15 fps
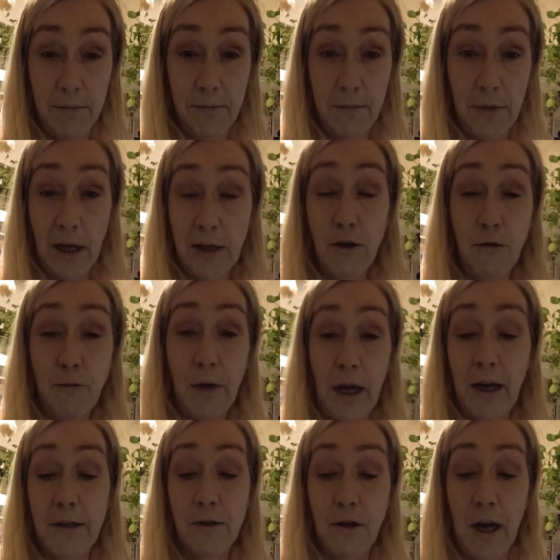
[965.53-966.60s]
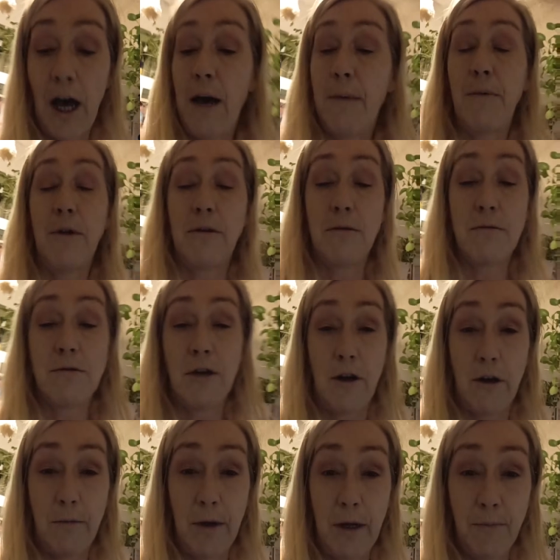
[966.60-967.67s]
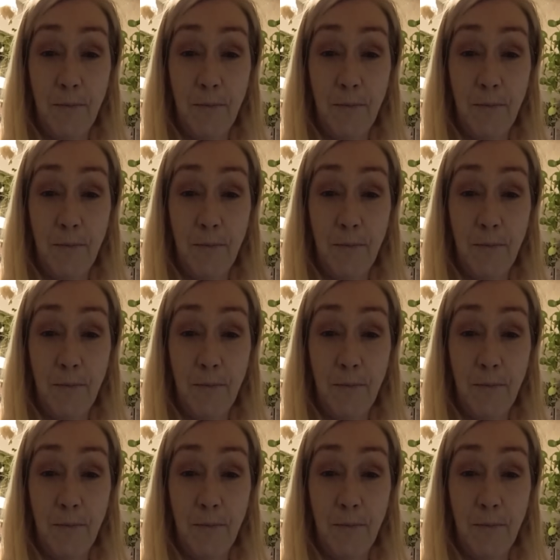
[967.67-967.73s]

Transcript: Assume that it's going to happen. You know what I mean?